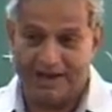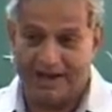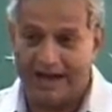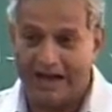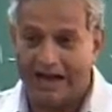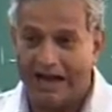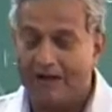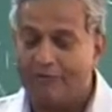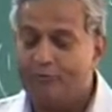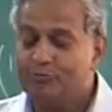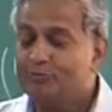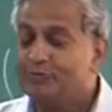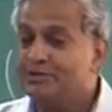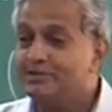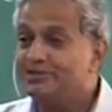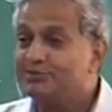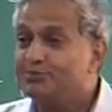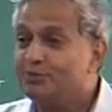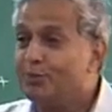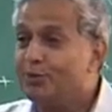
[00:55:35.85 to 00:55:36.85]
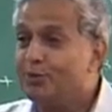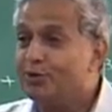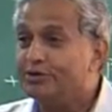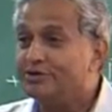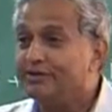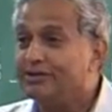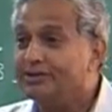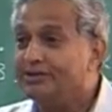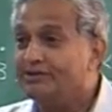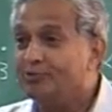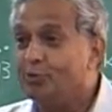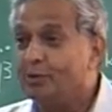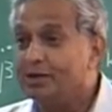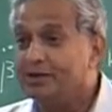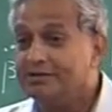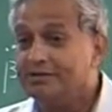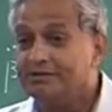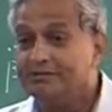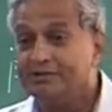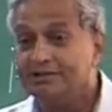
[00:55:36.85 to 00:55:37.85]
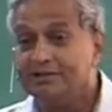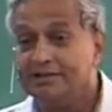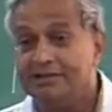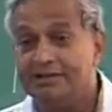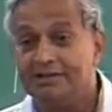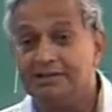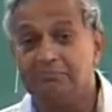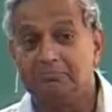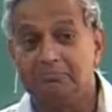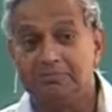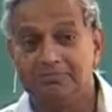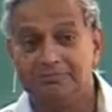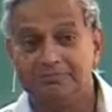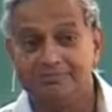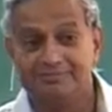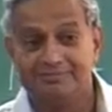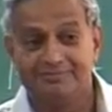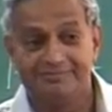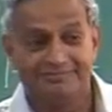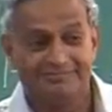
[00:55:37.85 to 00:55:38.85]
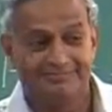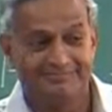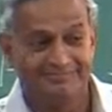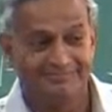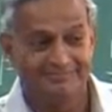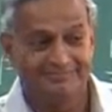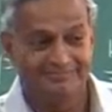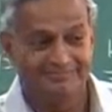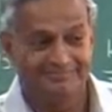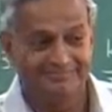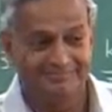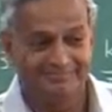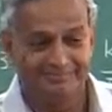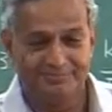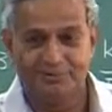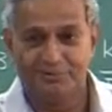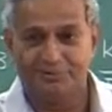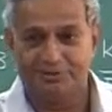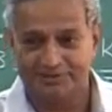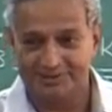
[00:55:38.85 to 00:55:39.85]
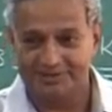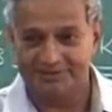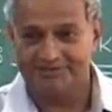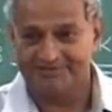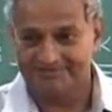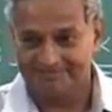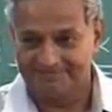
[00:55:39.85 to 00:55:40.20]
how much more than 1 you can keep. Okay.